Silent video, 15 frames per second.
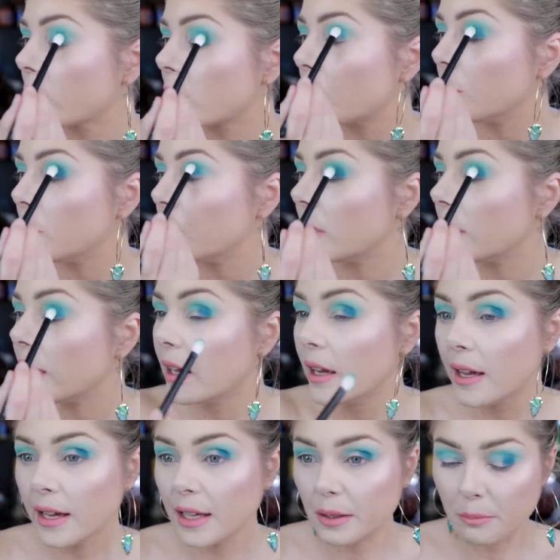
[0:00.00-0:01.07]
the community.
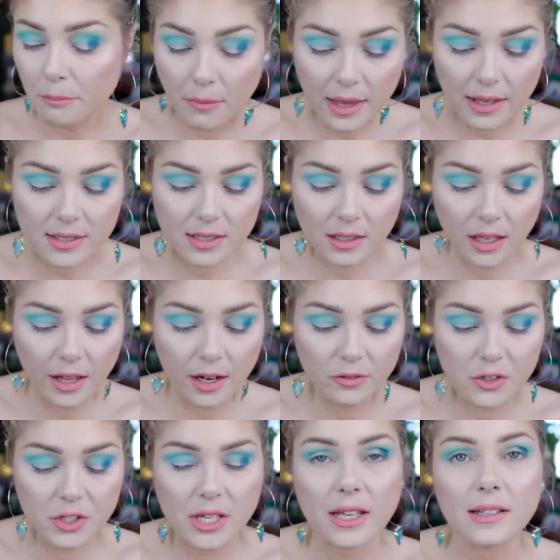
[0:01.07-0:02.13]
It makes a lot of
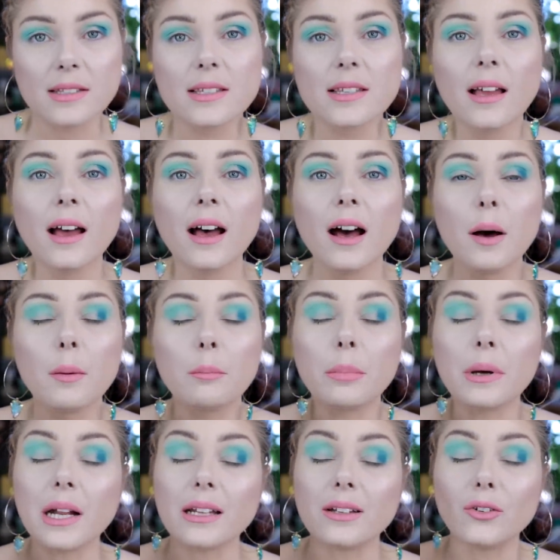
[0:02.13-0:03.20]
sense,
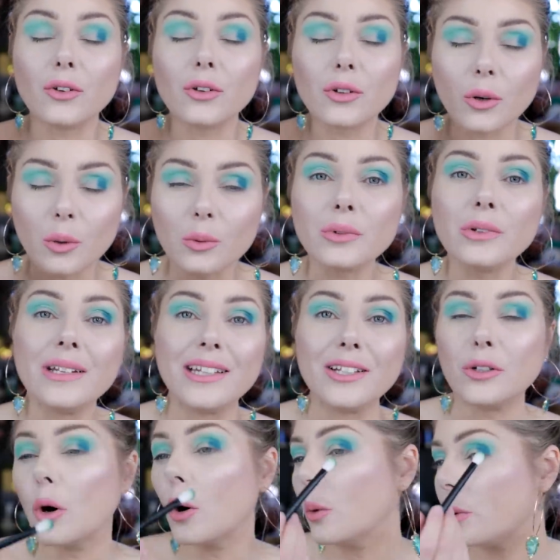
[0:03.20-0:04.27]
but I don't need
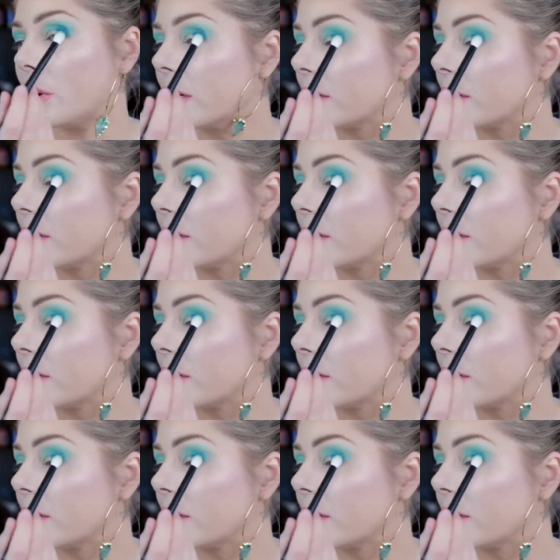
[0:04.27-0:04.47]
to own